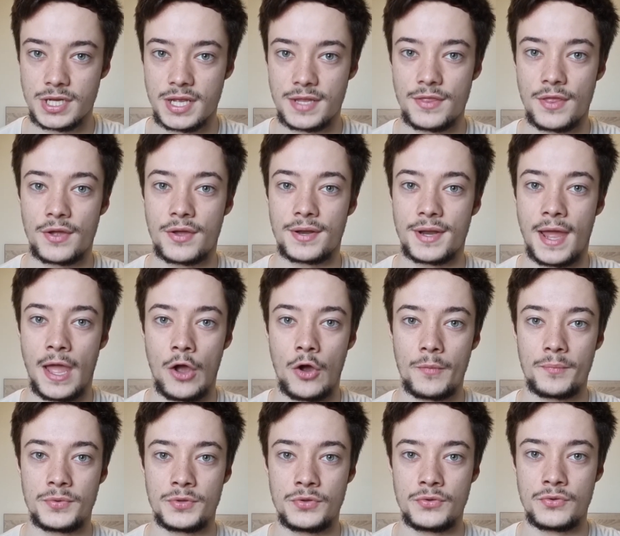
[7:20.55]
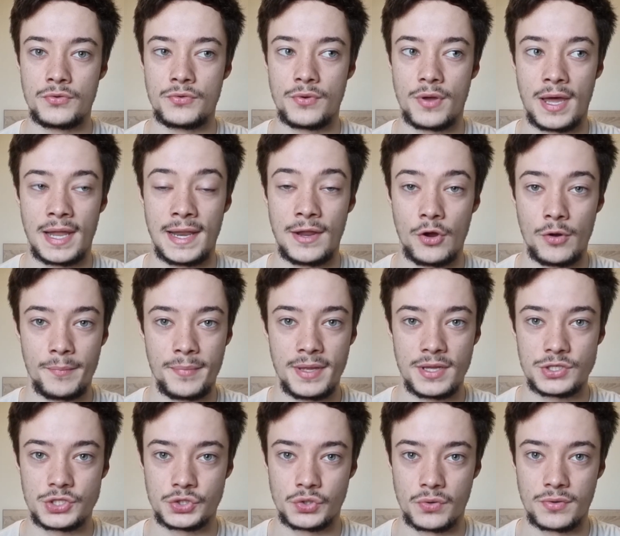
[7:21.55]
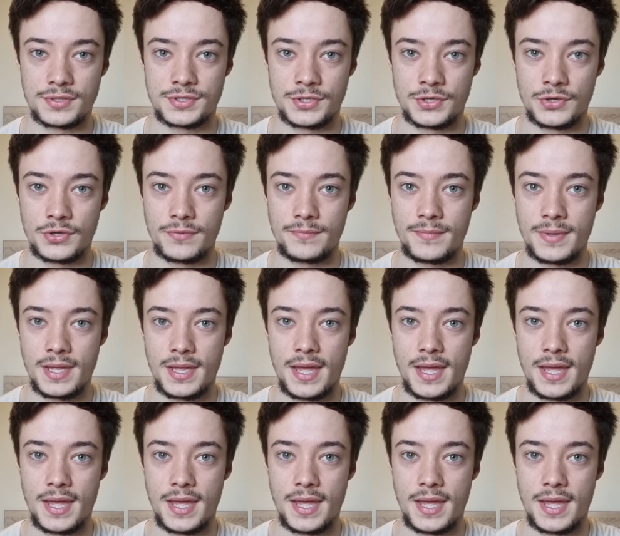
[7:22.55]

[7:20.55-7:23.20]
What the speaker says: They're going to help you a little bit short term.